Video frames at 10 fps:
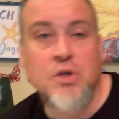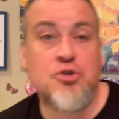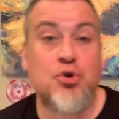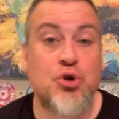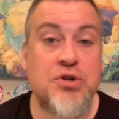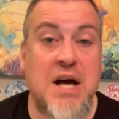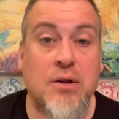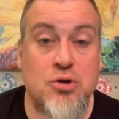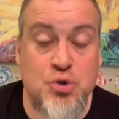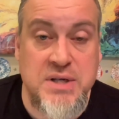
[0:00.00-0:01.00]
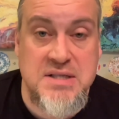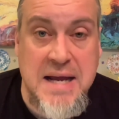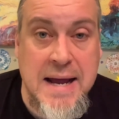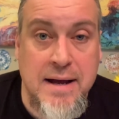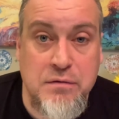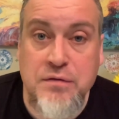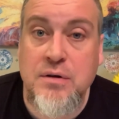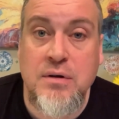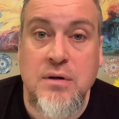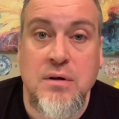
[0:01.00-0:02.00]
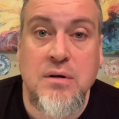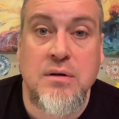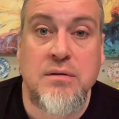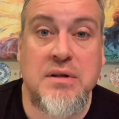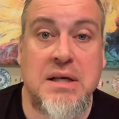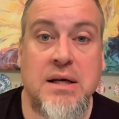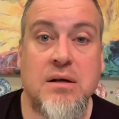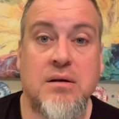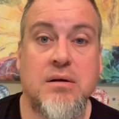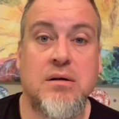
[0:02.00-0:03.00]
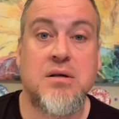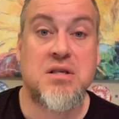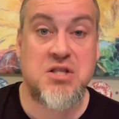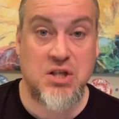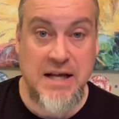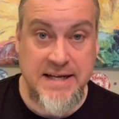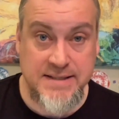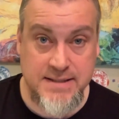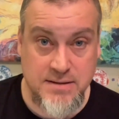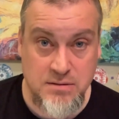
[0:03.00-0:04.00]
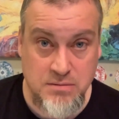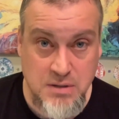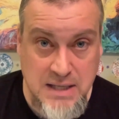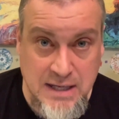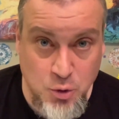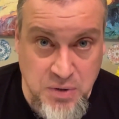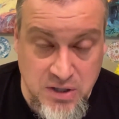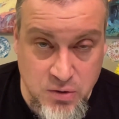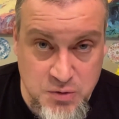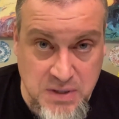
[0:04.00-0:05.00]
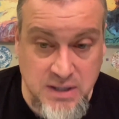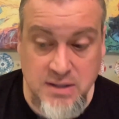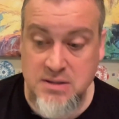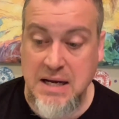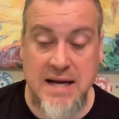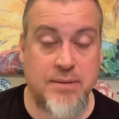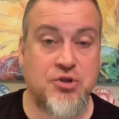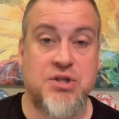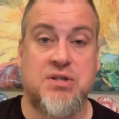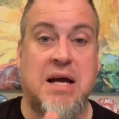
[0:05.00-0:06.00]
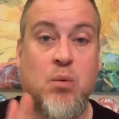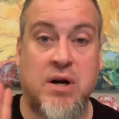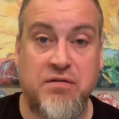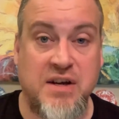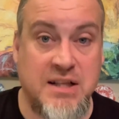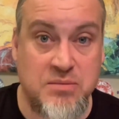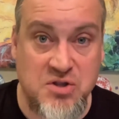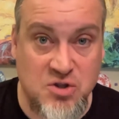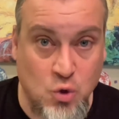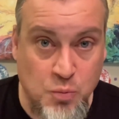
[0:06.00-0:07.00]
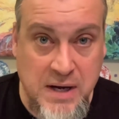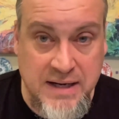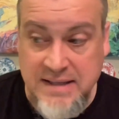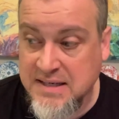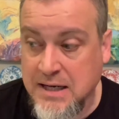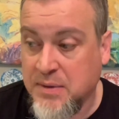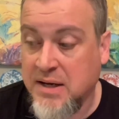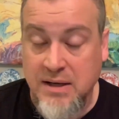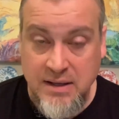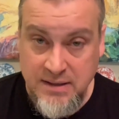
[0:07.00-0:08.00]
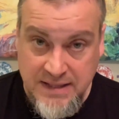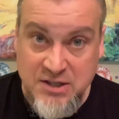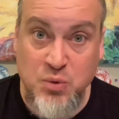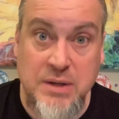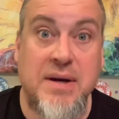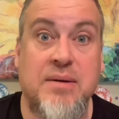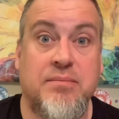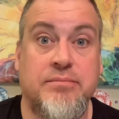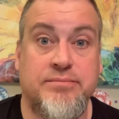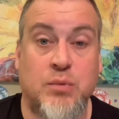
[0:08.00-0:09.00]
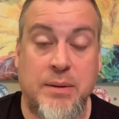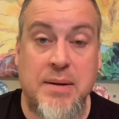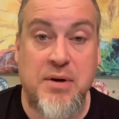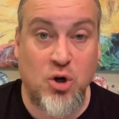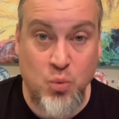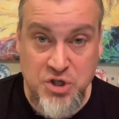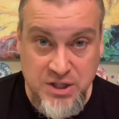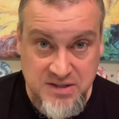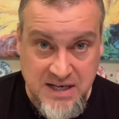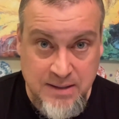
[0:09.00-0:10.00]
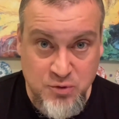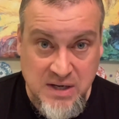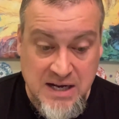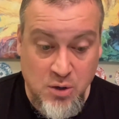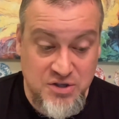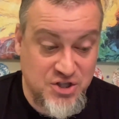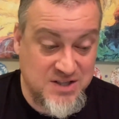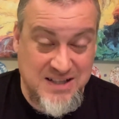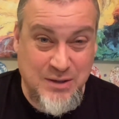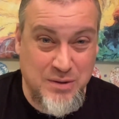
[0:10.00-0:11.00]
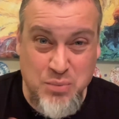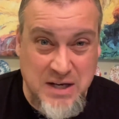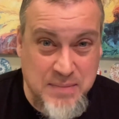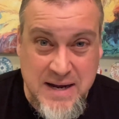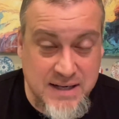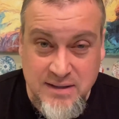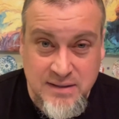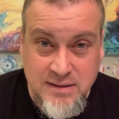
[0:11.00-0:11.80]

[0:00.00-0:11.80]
do your Dollar Trees have the sliced jalapenos? Because I am just, I want to find them so bad. That's kind of my, that's really my, one of my bigger wish list items right now is just that they would bring back